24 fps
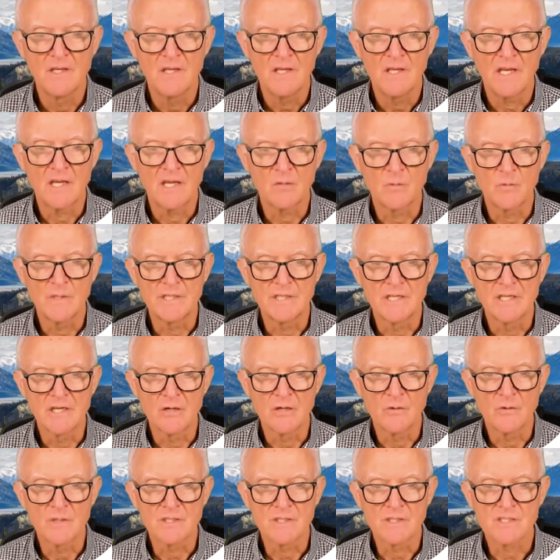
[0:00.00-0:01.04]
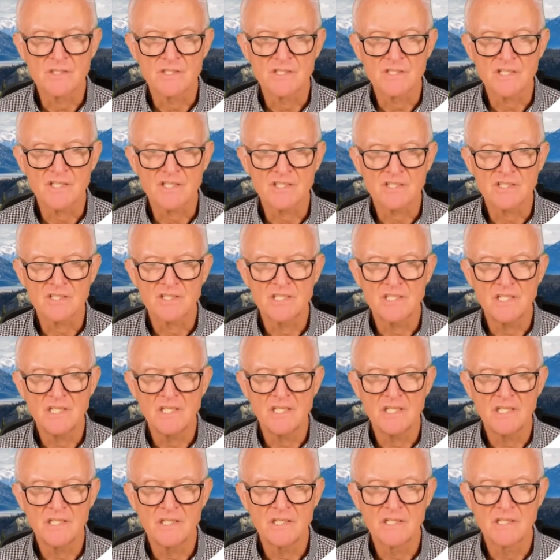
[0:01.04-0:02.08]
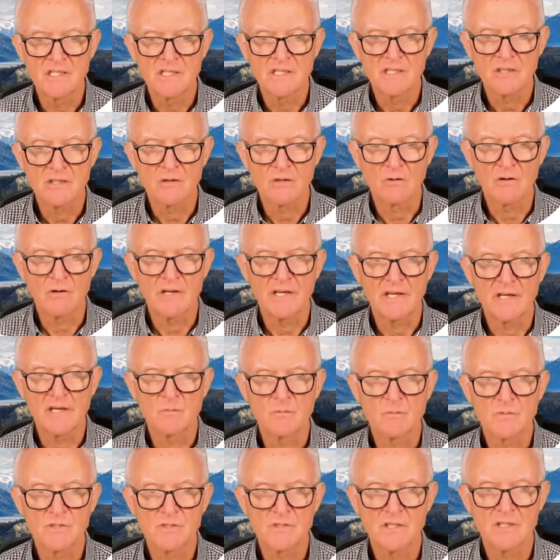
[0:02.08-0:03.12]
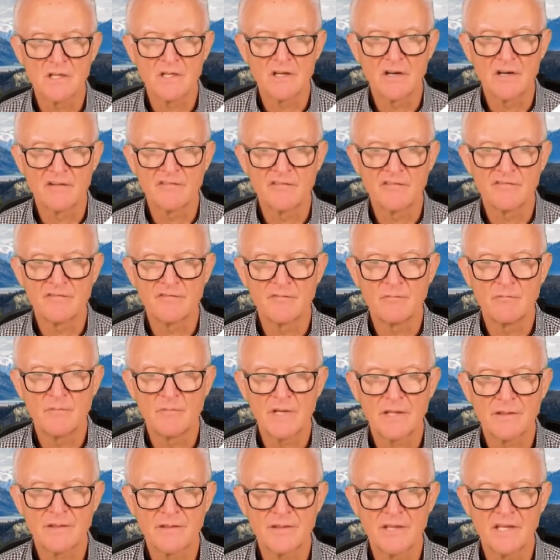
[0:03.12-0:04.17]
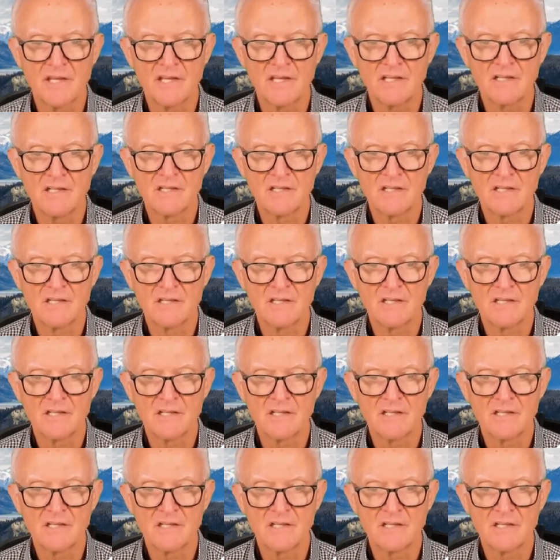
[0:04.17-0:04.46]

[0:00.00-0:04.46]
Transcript: and we know it's 16 grams of methane